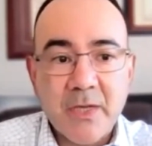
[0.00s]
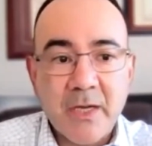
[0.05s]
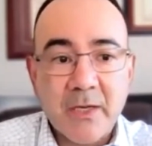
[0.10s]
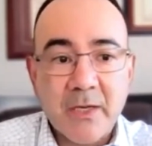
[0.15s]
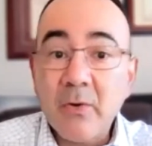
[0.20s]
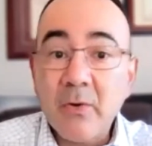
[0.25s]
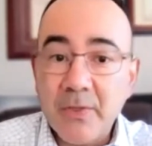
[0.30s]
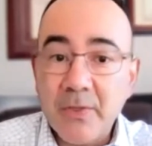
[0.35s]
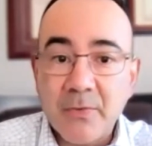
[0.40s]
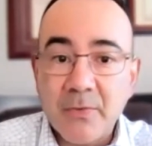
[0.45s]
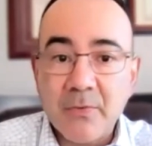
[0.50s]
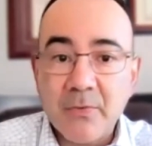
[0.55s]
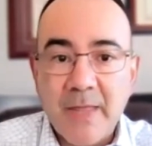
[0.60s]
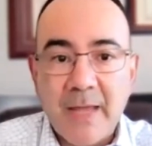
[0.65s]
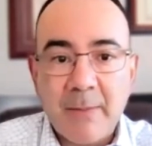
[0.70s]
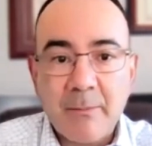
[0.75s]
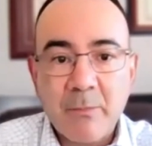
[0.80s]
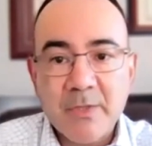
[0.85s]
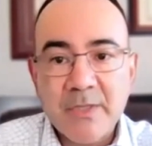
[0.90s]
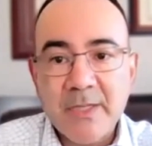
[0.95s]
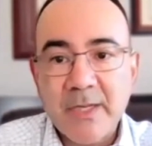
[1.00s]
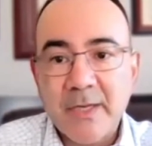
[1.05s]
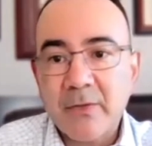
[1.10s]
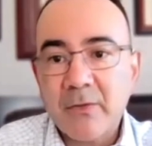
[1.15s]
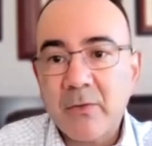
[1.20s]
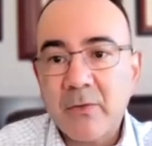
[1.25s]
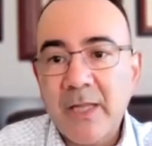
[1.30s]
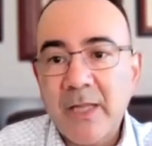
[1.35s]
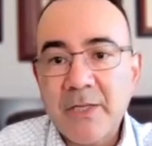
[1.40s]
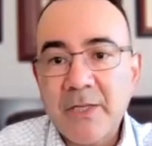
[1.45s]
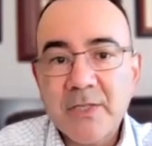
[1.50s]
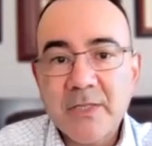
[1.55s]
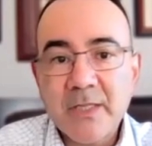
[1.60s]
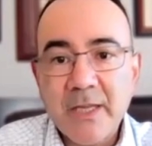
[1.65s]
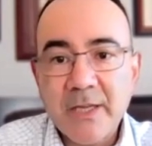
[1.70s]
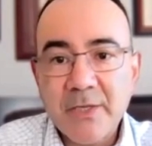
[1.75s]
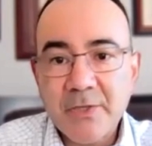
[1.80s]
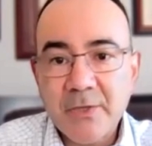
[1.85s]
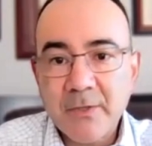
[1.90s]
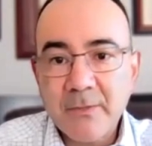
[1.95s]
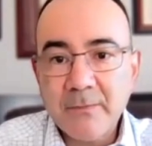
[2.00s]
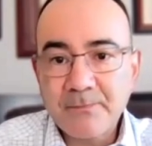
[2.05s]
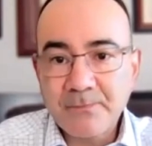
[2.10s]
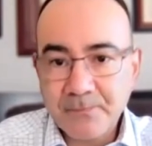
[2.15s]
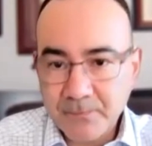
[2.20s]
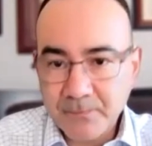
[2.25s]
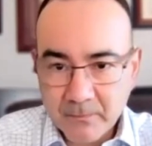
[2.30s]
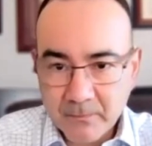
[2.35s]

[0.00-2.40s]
going through that particular legislature.